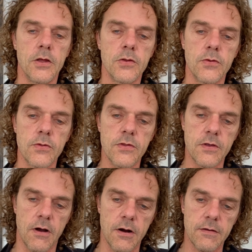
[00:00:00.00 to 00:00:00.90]
You
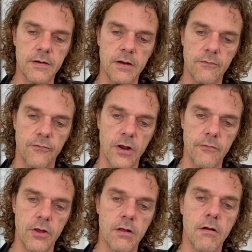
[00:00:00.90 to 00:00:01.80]
start in a
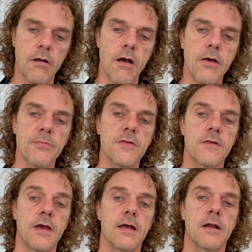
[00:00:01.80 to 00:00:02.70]
very calm
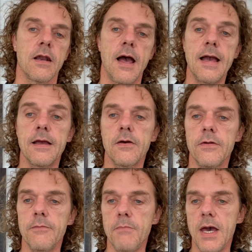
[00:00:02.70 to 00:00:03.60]
state, lying
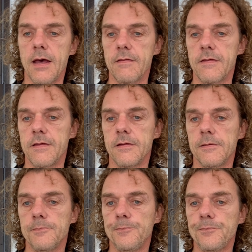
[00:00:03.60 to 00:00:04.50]
on the mat.
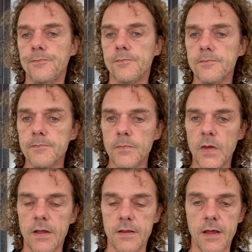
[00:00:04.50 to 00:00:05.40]

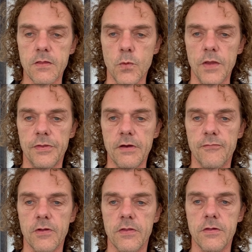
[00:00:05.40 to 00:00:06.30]
And that's one
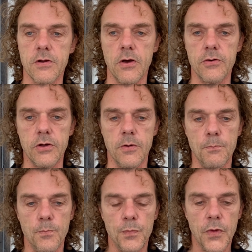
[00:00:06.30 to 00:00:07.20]
difference.
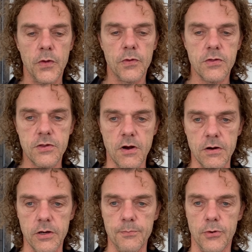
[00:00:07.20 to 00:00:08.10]
The
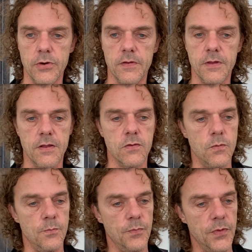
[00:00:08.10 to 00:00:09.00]
starting point is,
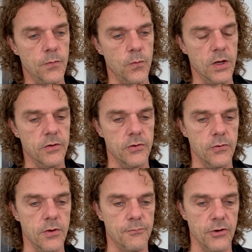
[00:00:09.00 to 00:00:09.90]
when you
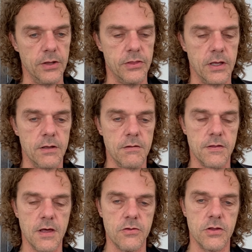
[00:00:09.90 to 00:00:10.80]
do a breathing
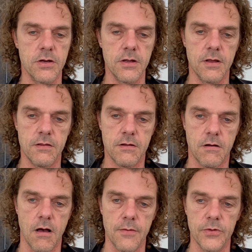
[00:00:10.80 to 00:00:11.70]
session, is
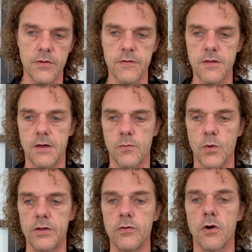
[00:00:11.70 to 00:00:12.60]
calmness, and
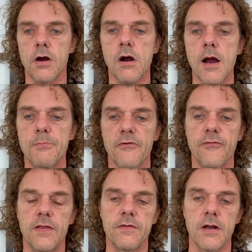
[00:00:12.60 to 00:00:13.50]
when you are
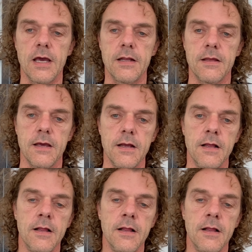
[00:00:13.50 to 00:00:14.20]
hyperventilating,